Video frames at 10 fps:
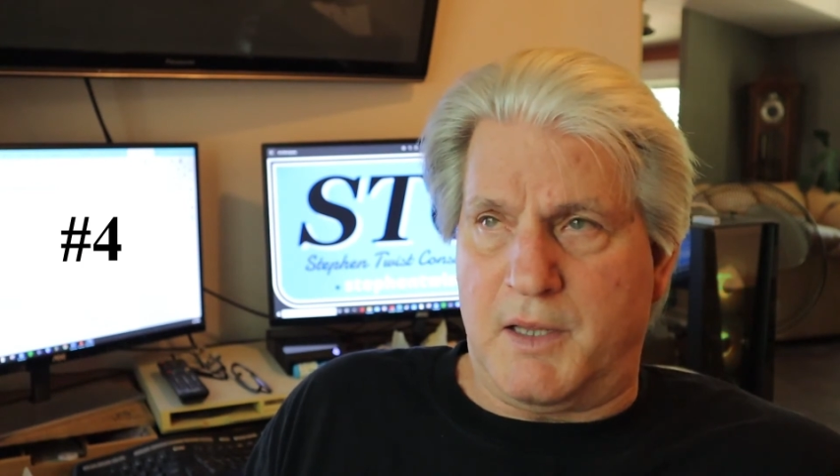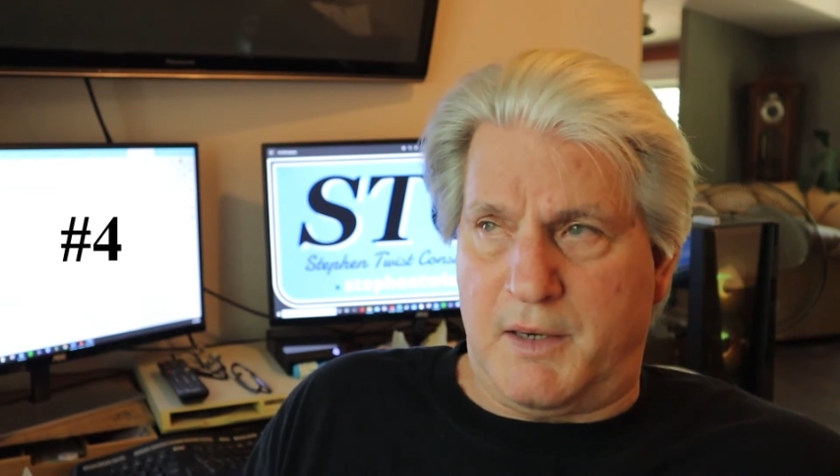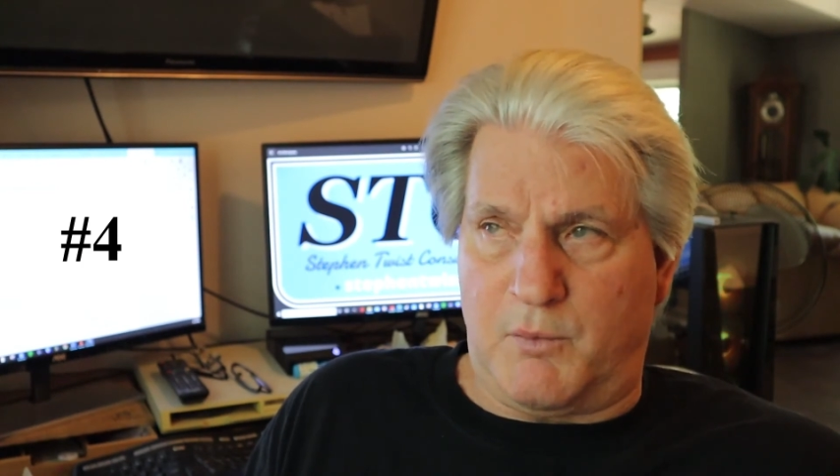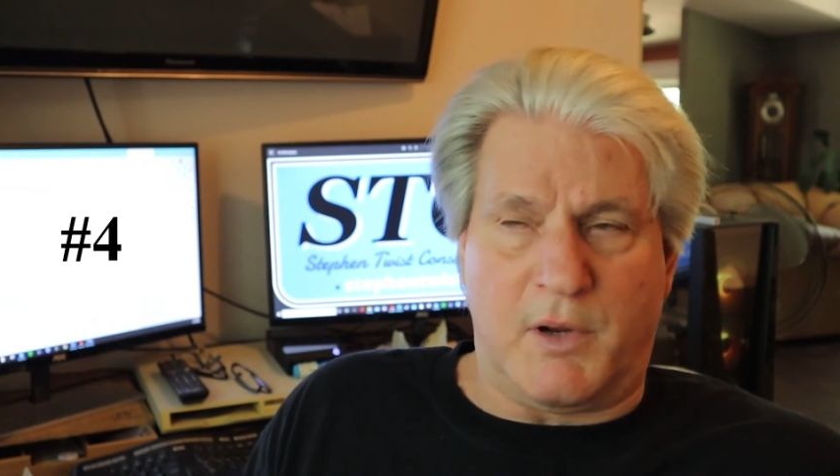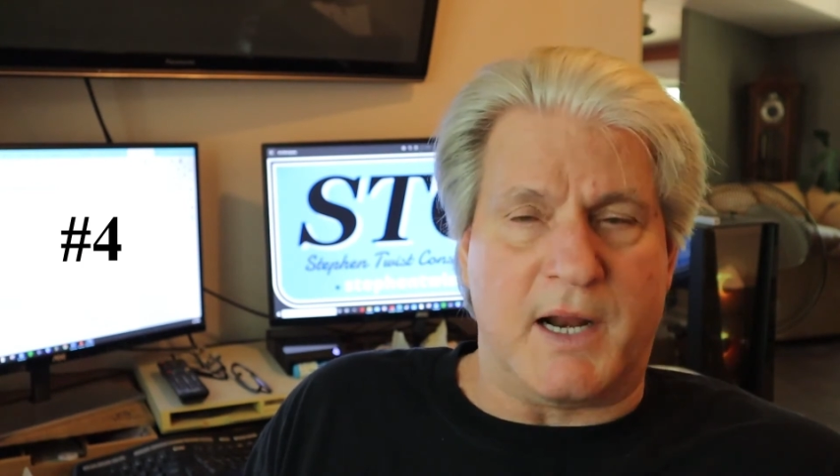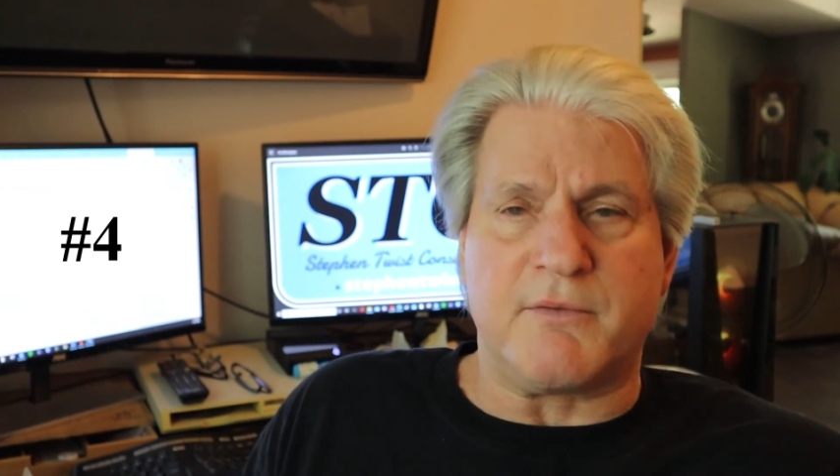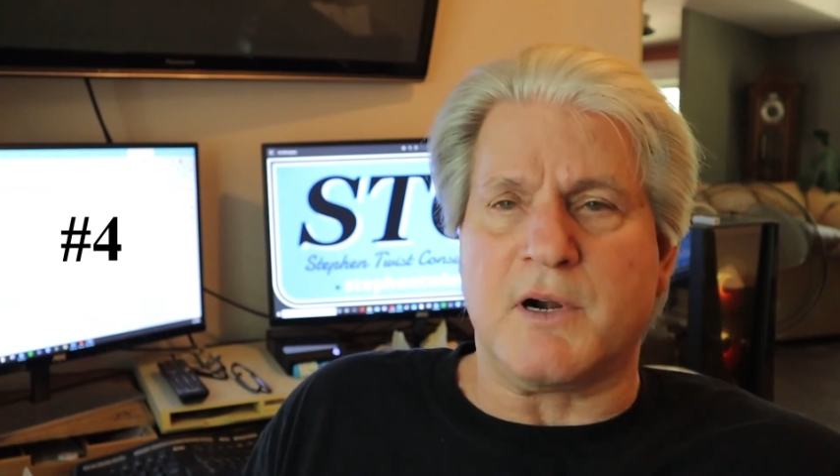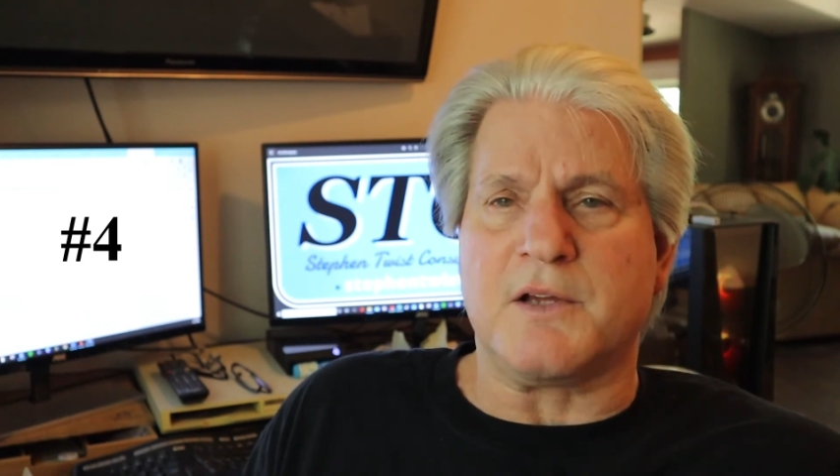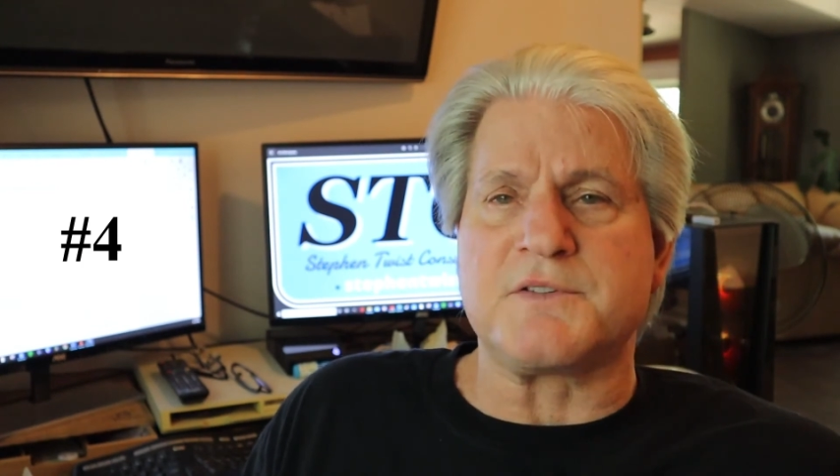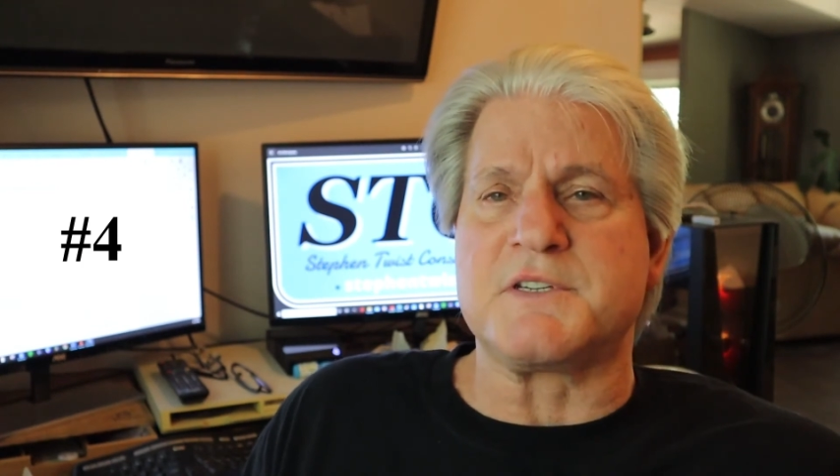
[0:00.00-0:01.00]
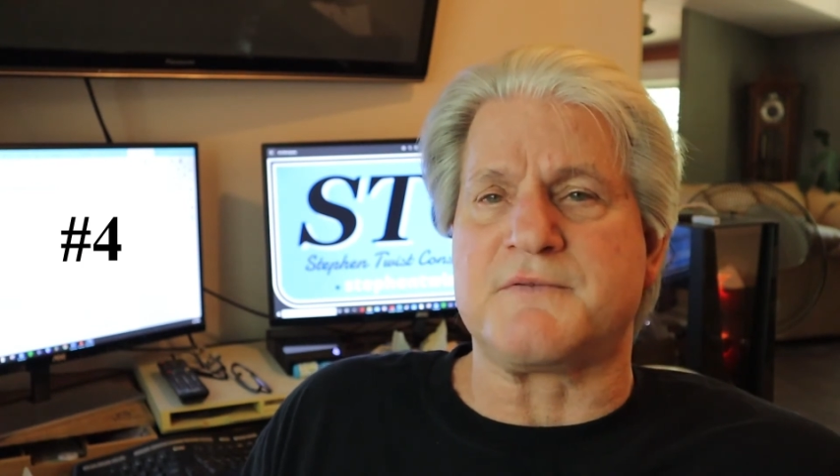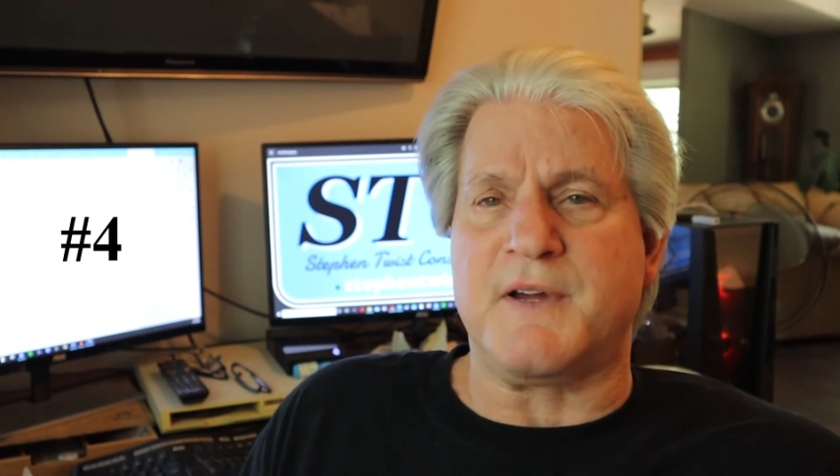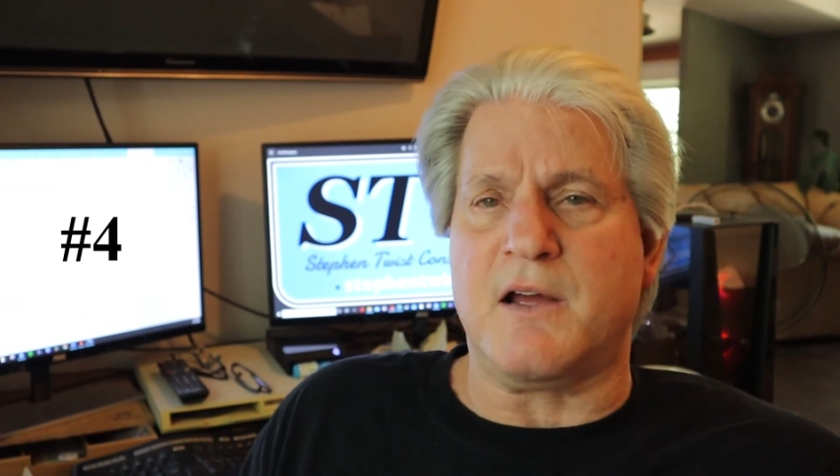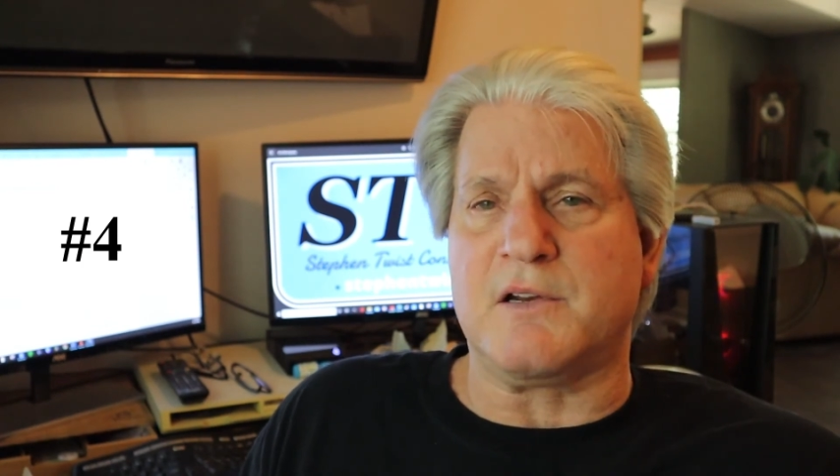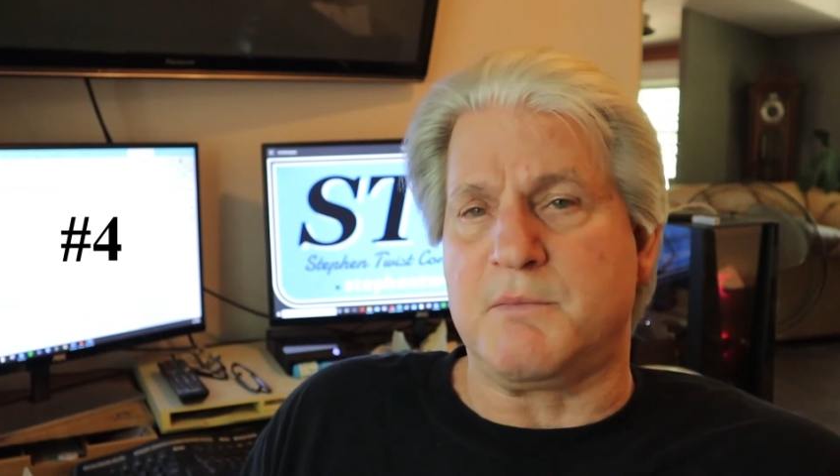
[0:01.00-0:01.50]
and whatever else is
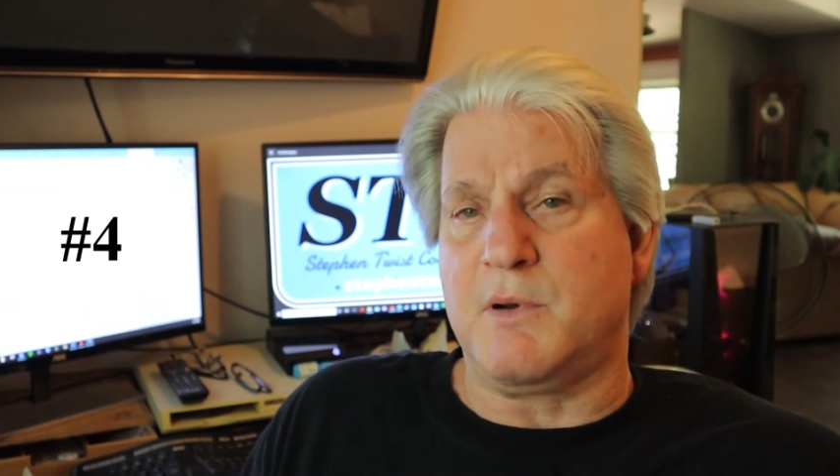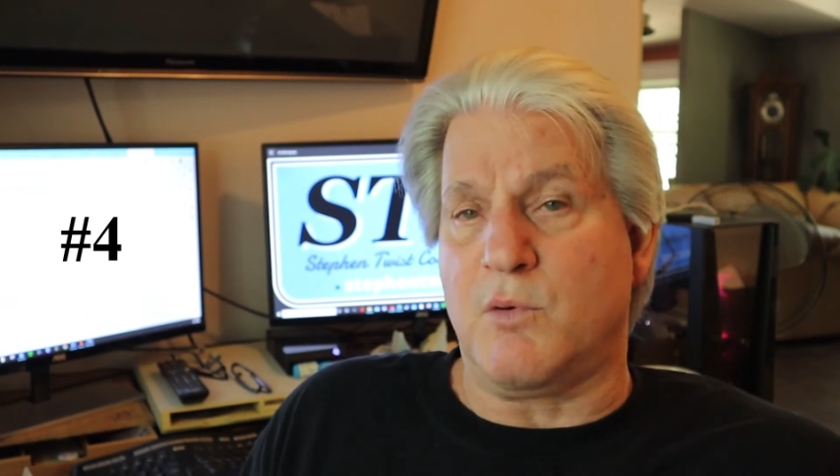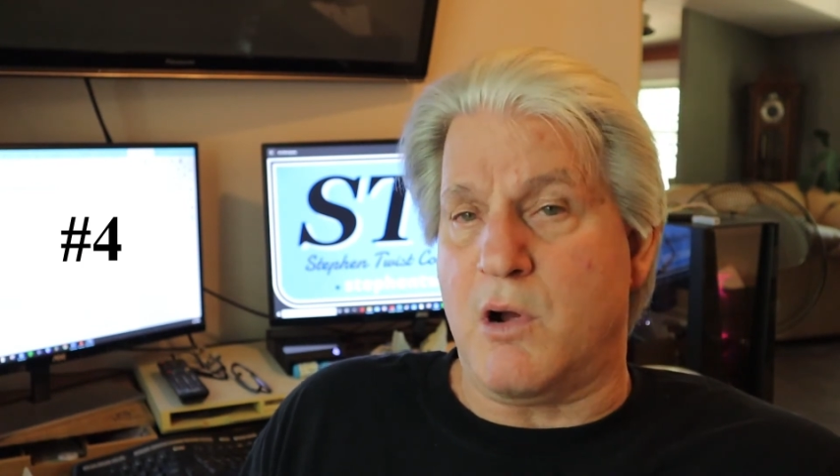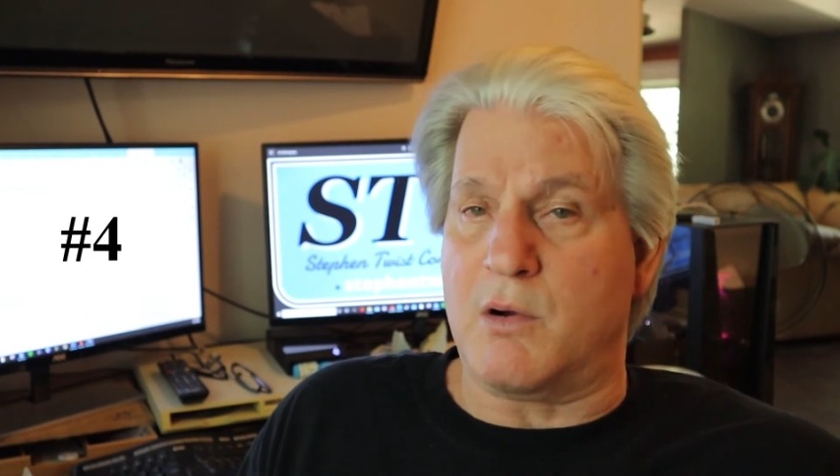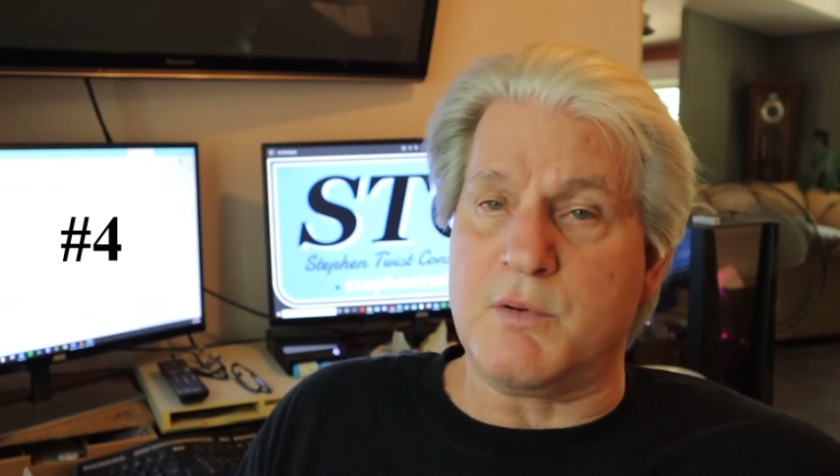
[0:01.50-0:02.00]
found to be wrong,